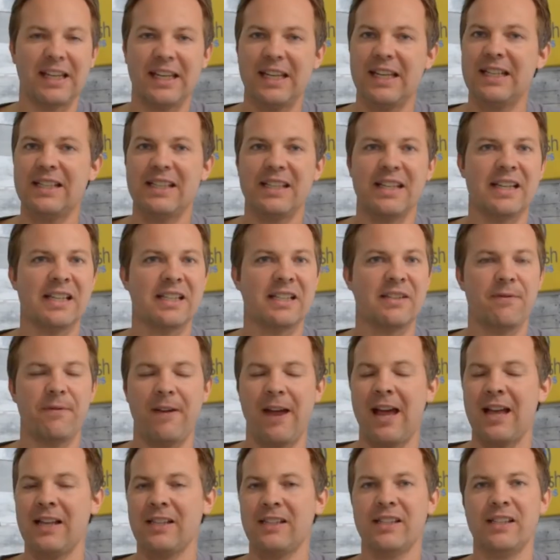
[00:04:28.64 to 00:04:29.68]
easiest,
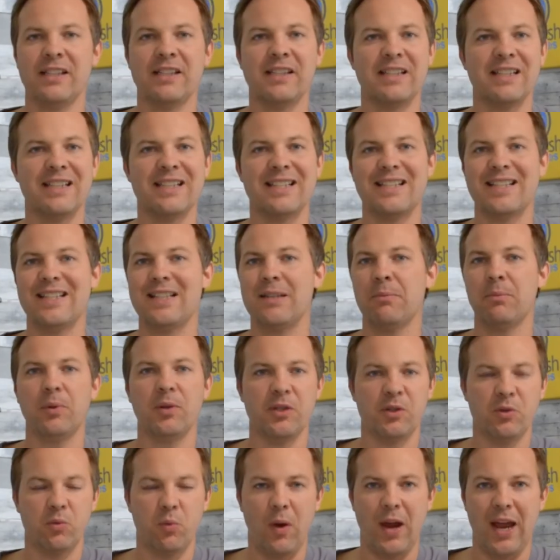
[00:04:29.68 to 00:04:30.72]
fastest, and
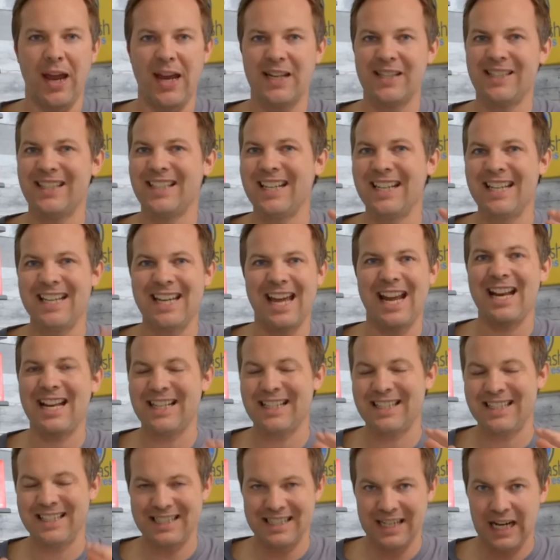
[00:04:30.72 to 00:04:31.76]
simplest way to get it
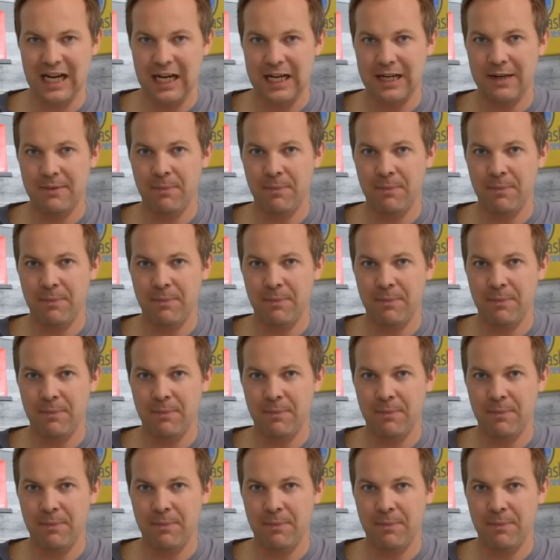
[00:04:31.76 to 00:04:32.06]
done.